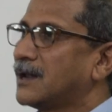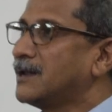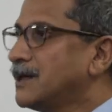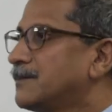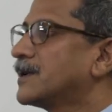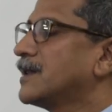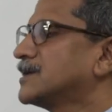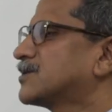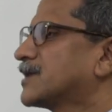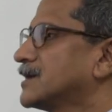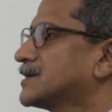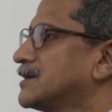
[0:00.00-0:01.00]
A liberal
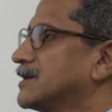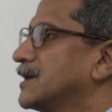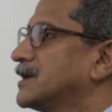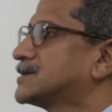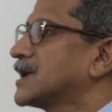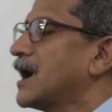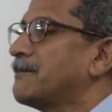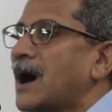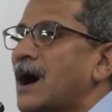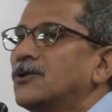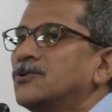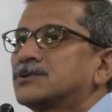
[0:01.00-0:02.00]
education is
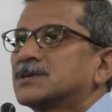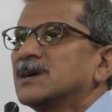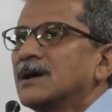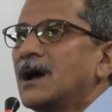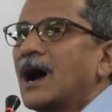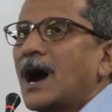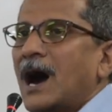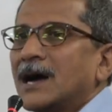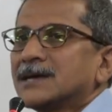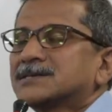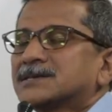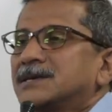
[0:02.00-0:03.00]
about
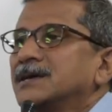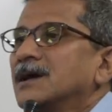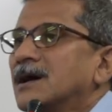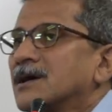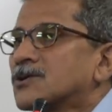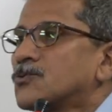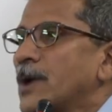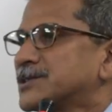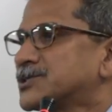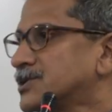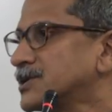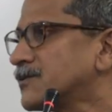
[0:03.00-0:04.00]
asking a
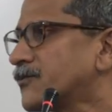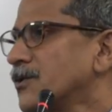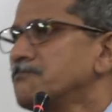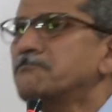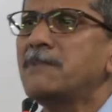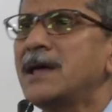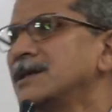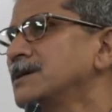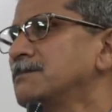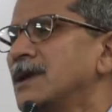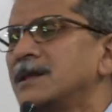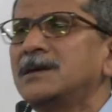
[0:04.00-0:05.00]
question from
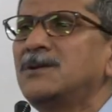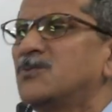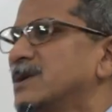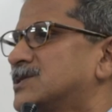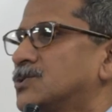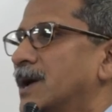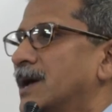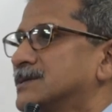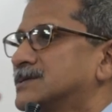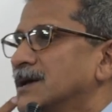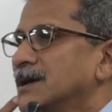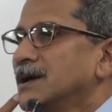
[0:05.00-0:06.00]
many, many which
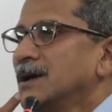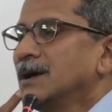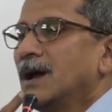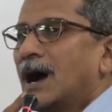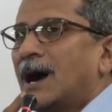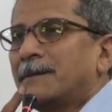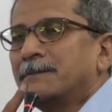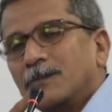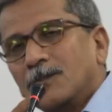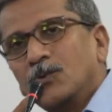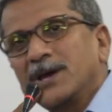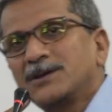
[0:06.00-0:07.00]
ways.
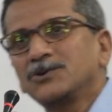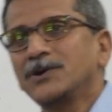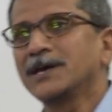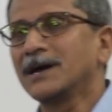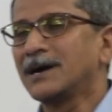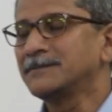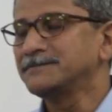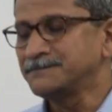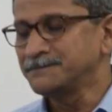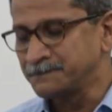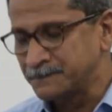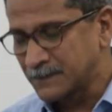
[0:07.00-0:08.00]
Um, we're doing
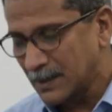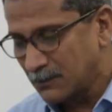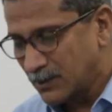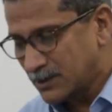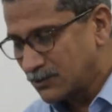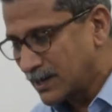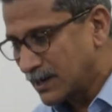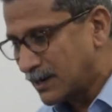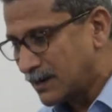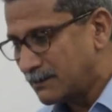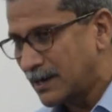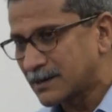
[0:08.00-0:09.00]
a, we're doing
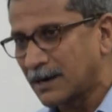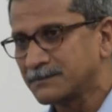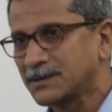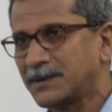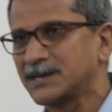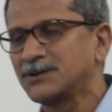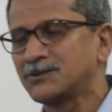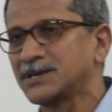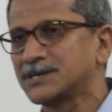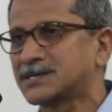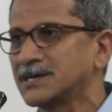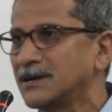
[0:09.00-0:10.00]
a, at Ahmedabad
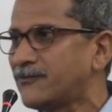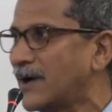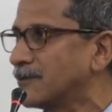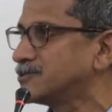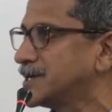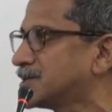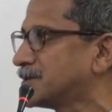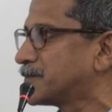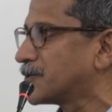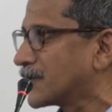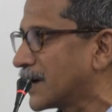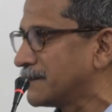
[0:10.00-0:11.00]
University a
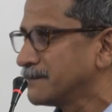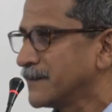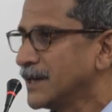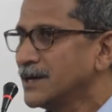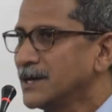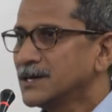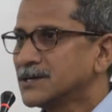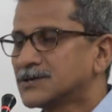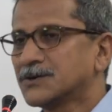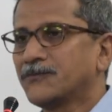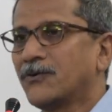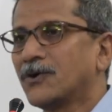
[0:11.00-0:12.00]
foundation program.
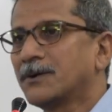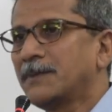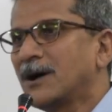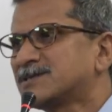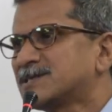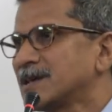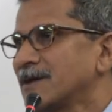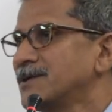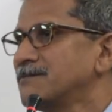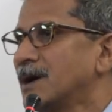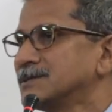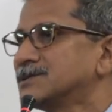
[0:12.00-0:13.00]
So for about
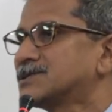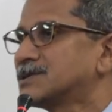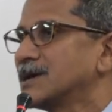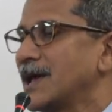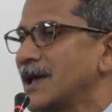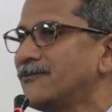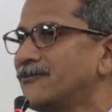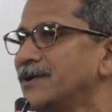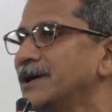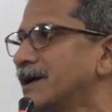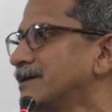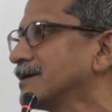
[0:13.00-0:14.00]
seven months,
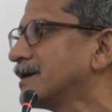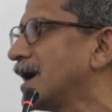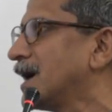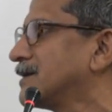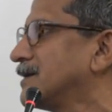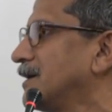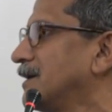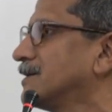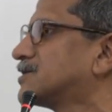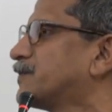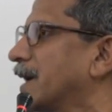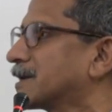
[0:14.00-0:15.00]
every undergrad,
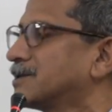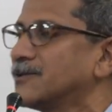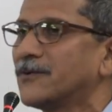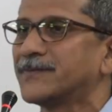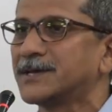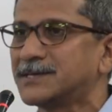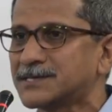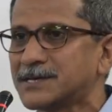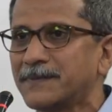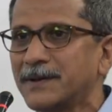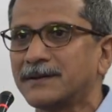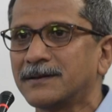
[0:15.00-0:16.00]
irrespective of the
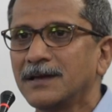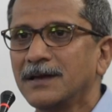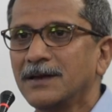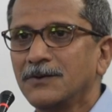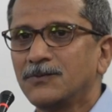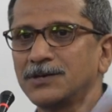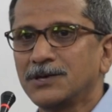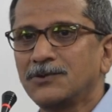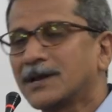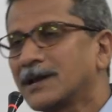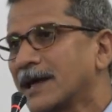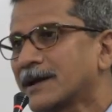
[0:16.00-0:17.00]
discipline, whether
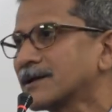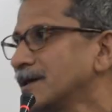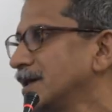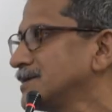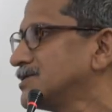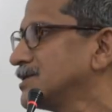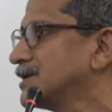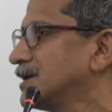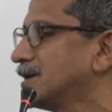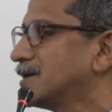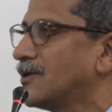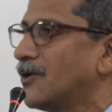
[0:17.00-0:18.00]
you are electrical
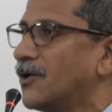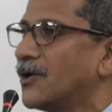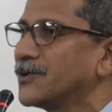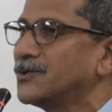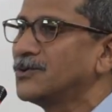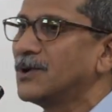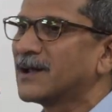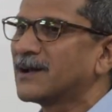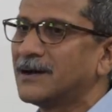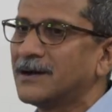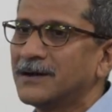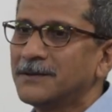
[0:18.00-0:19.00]
engineer or you
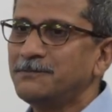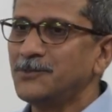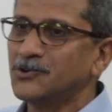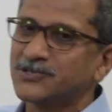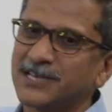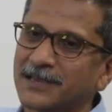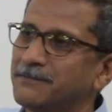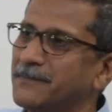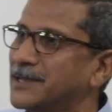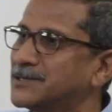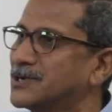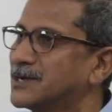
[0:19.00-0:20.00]
are a music
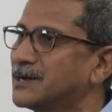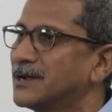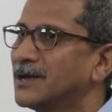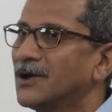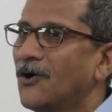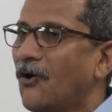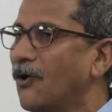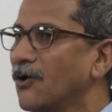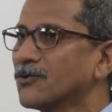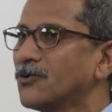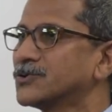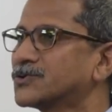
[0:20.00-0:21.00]
major,
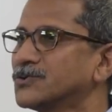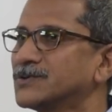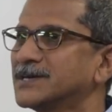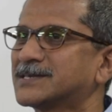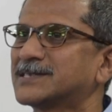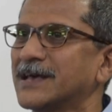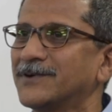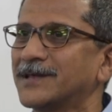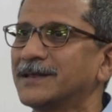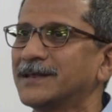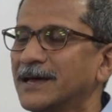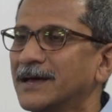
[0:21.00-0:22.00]
all go through this
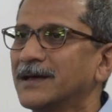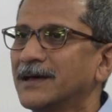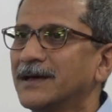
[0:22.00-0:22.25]
seven